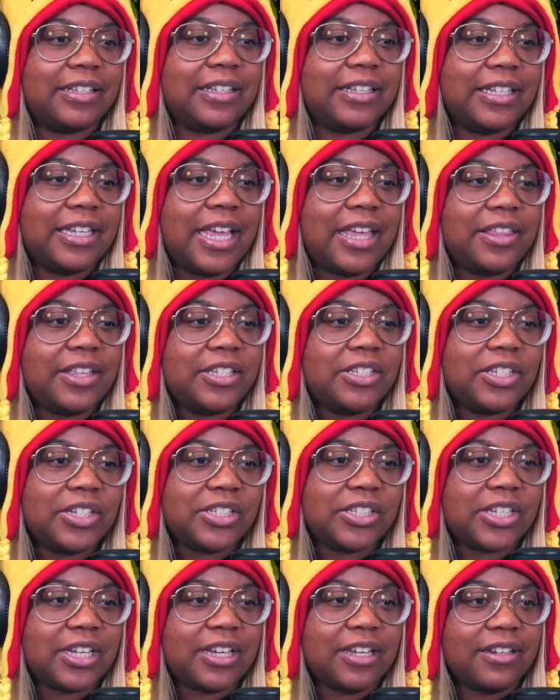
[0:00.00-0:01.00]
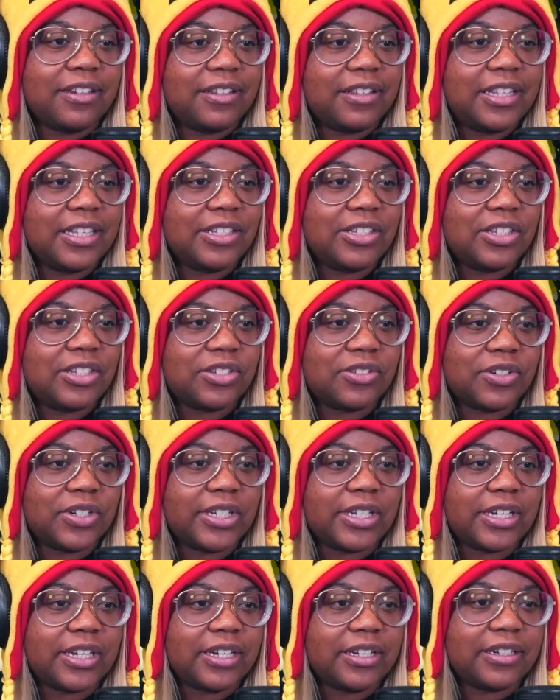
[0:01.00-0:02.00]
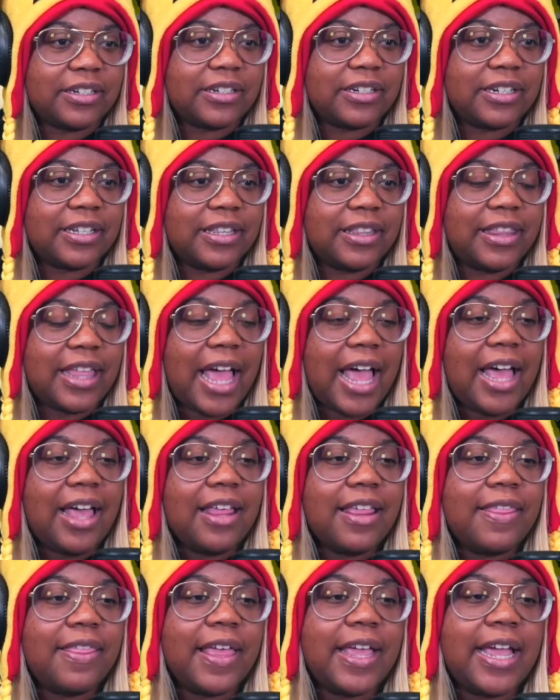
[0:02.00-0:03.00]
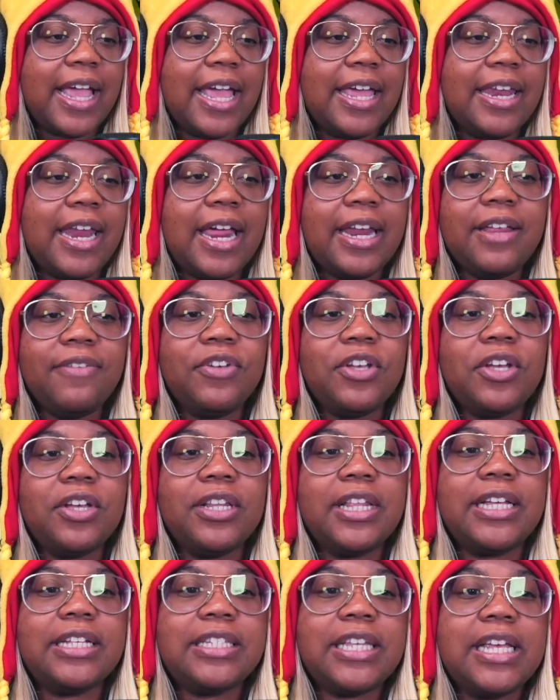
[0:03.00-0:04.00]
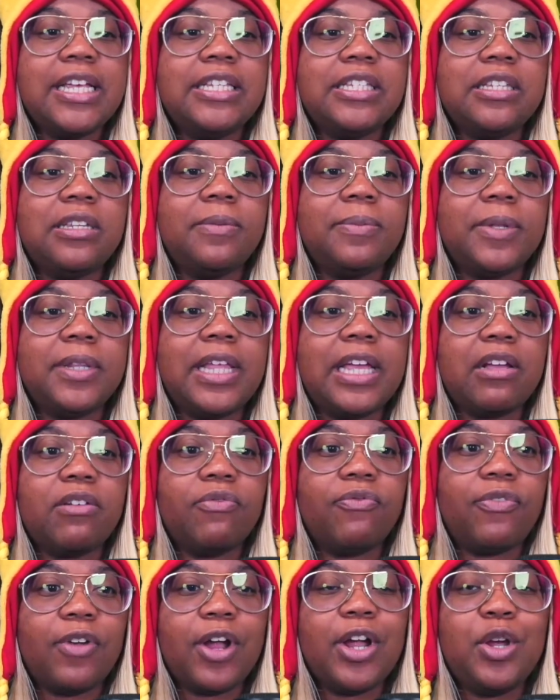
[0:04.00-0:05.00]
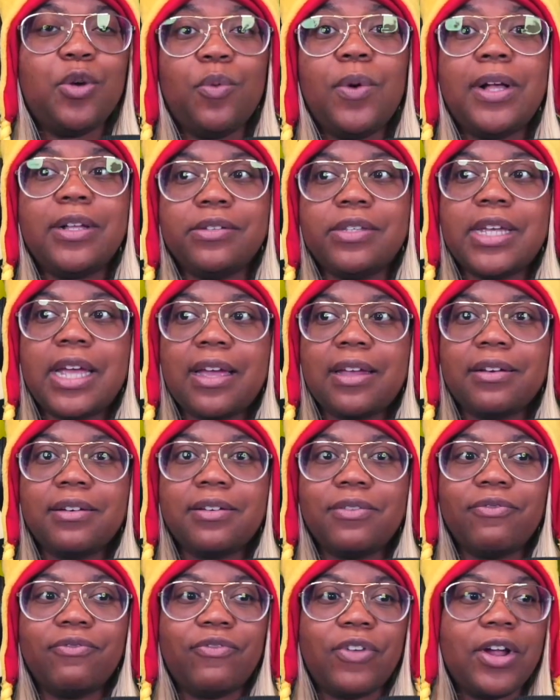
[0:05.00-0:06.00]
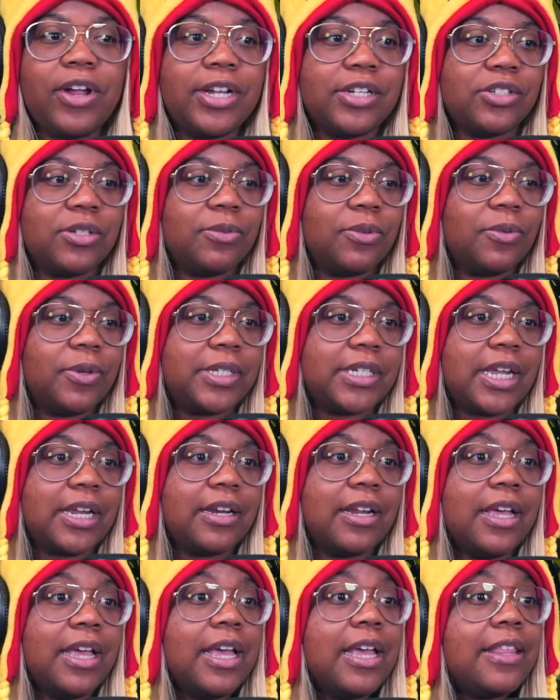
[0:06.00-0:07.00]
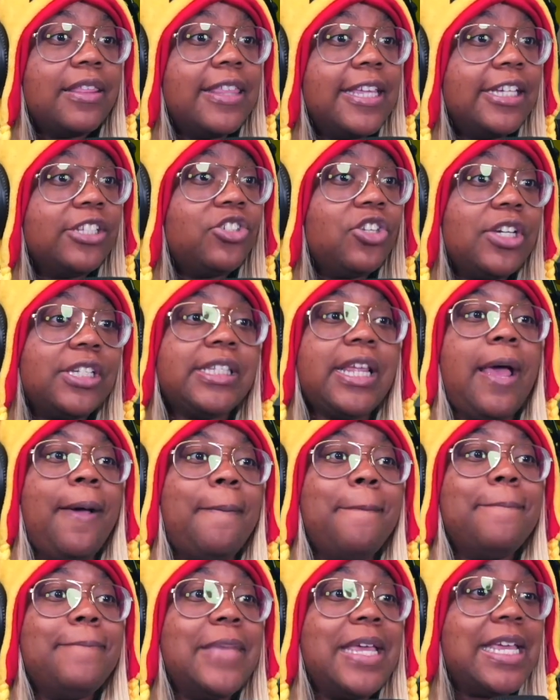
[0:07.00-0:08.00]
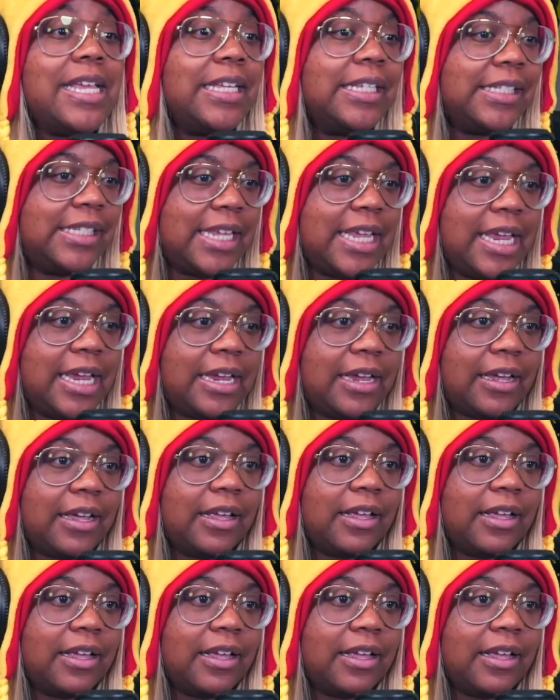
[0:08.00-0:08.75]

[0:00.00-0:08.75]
Yeah, this looks good. This looks really good. That, like, and not even good, like, tasty, but, like, very well done. Very extremely well done. This looks amazing.